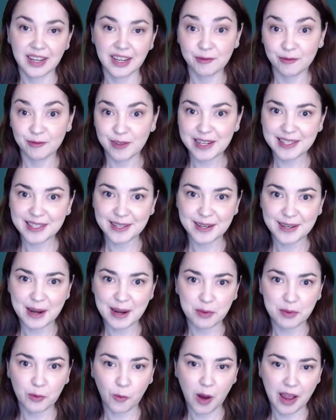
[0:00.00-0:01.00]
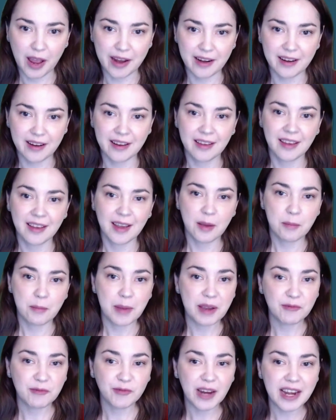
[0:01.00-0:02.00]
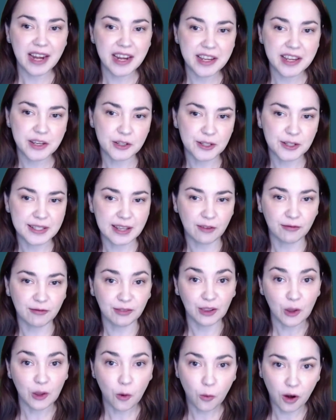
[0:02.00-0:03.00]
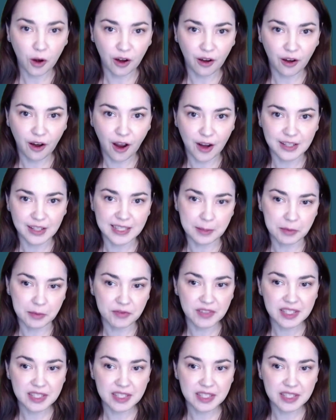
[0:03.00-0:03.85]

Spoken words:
Reason number 1. By rating yourself lower on some of the